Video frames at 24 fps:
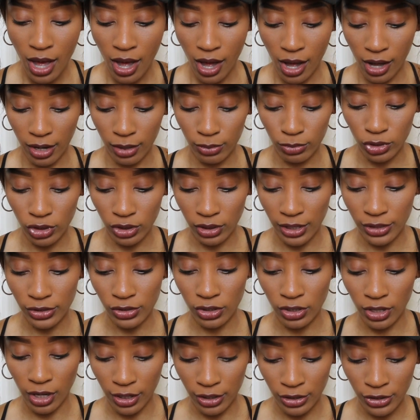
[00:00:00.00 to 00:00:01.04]
Um, she lost
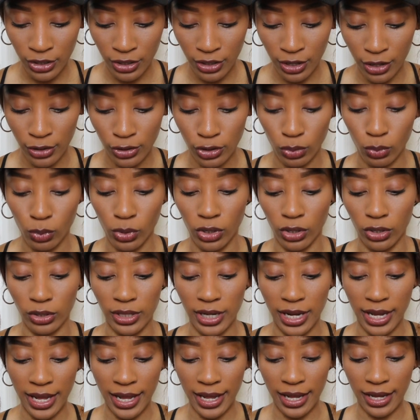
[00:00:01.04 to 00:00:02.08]
her daughter to the
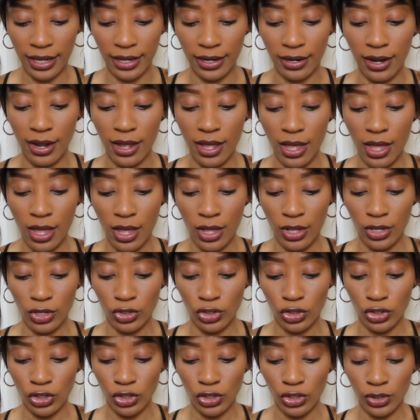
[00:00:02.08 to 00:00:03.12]
underworld, and
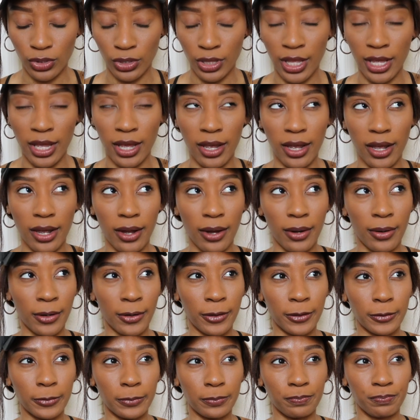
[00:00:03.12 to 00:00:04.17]
she, the
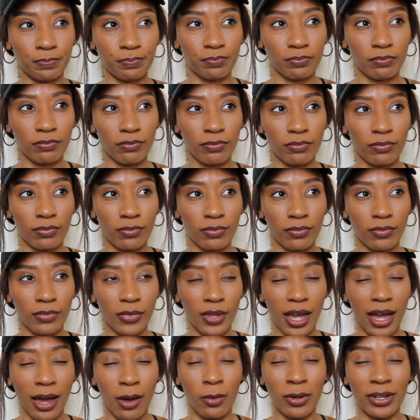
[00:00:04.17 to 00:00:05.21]
um,
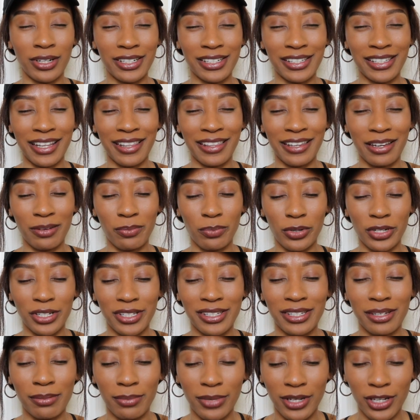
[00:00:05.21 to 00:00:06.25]
I wanted to say the Empress
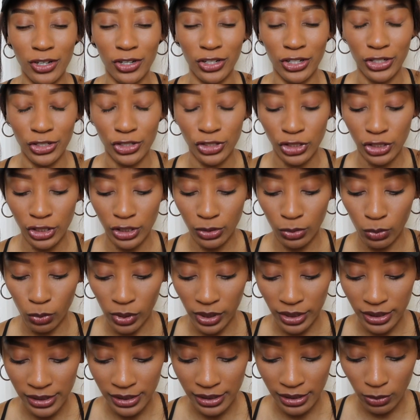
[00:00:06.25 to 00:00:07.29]
Demeter. She
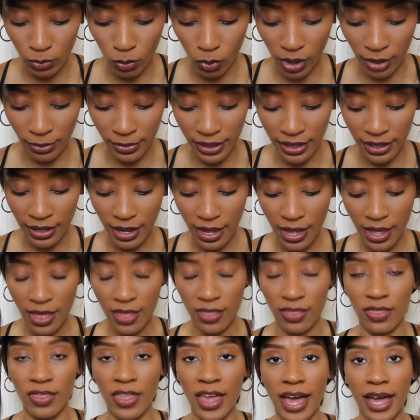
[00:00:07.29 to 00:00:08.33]
was the woman
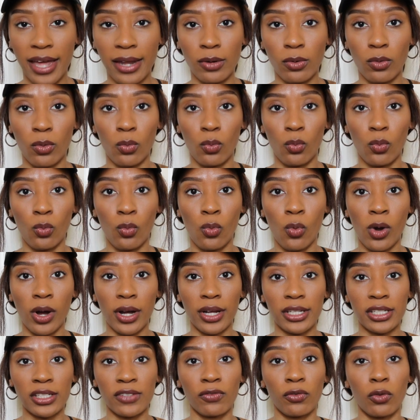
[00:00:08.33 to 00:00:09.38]
that
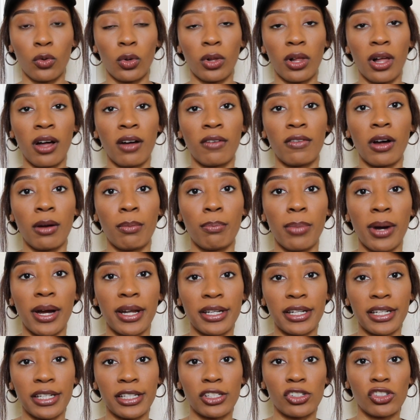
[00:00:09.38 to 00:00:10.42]
was full of
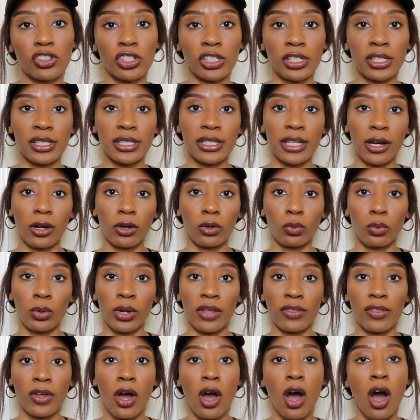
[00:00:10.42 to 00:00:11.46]
abundance. She dealt
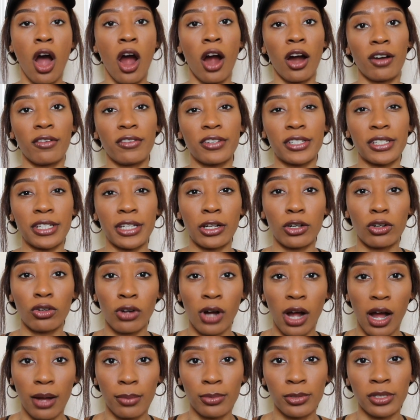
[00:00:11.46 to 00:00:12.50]
with harvesting
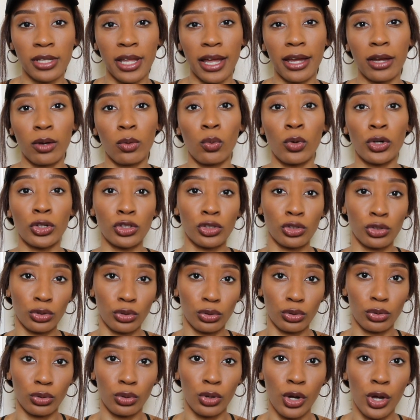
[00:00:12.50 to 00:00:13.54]
crops, like what
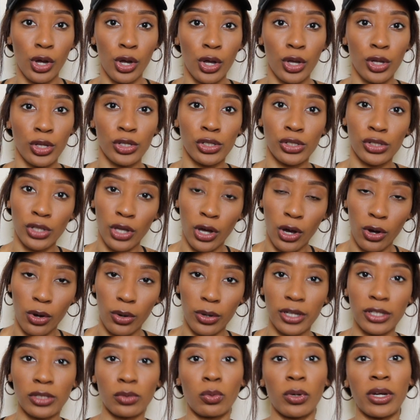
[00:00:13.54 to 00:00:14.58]
you sow
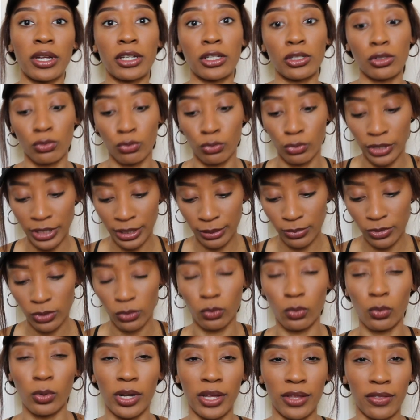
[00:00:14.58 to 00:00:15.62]
is what is reaped
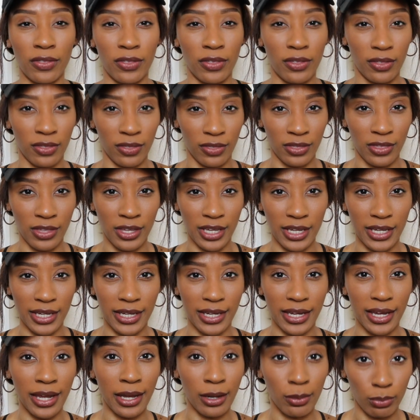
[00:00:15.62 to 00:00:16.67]
with
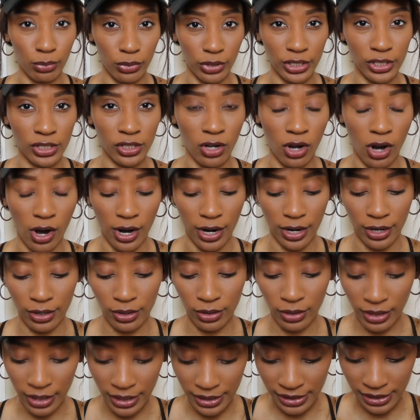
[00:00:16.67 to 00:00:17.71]
the Empress card,
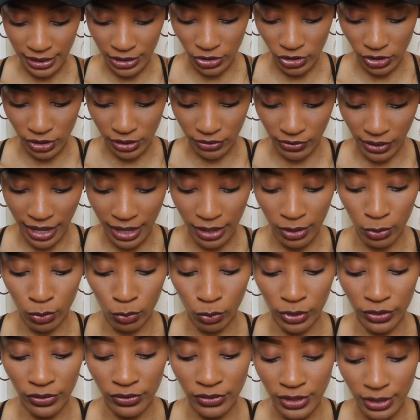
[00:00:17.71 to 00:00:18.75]
essentially, right,
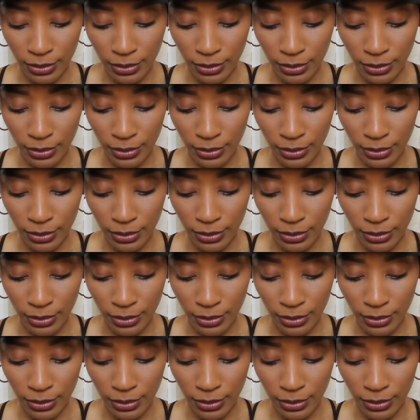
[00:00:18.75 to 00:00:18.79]
with